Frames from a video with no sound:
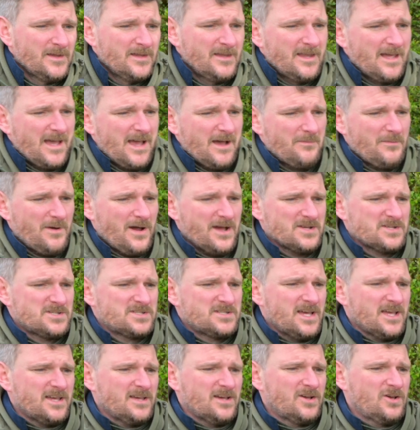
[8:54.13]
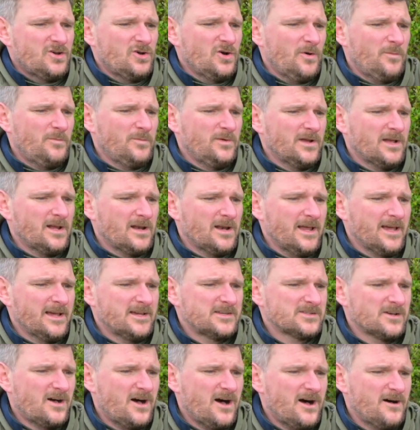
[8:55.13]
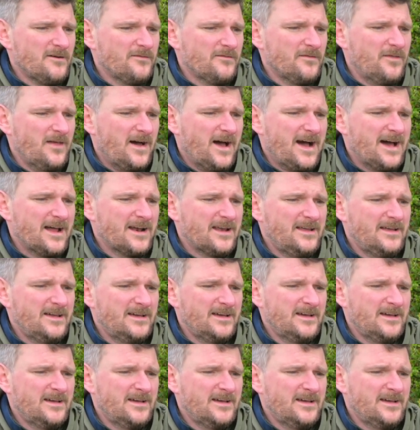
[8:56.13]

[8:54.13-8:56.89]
Now I might just take a couple of clicks off that,